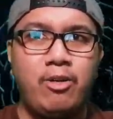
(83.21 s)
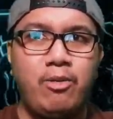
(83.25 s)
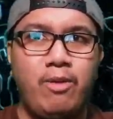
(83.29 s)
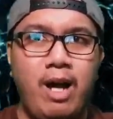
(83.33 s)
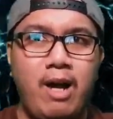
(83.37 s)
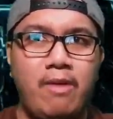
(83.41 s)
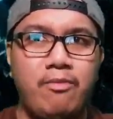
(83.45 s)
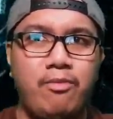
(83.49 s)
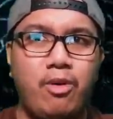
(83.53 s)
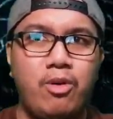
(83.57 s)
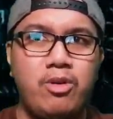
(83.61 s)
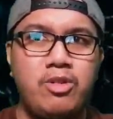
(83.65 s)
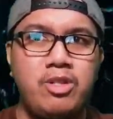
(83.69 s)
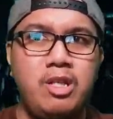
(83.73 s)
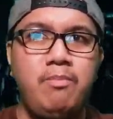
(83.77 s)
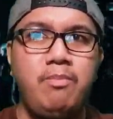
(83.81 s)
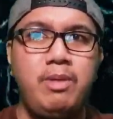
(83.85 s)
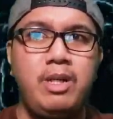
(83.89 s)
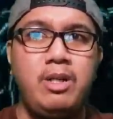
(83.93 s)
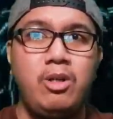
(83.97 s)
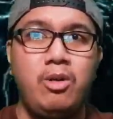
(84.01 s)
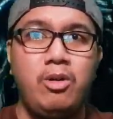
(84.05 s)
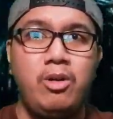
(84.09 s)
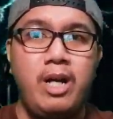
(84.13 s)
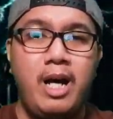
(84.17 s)
graph or
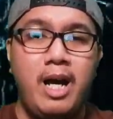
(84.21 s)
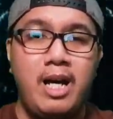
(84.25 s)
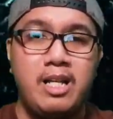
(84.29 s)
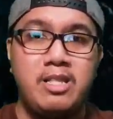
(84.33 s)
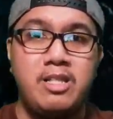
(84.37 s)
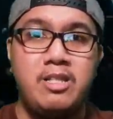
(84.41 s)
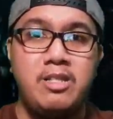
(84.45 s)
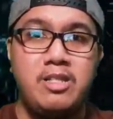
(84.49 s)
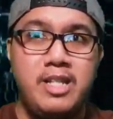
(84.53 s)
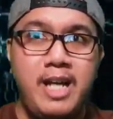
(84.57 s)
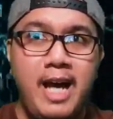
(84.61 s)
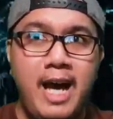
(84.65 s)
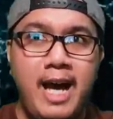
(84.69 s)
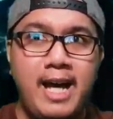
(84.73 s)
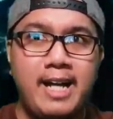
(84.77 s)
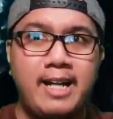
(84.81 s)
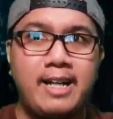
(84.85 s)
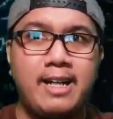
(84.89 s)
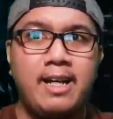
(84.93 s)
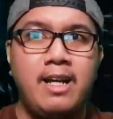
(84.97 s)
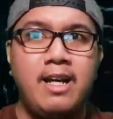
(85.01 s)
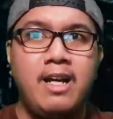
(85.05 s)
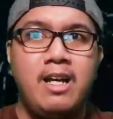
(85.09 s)
simply known as DAG,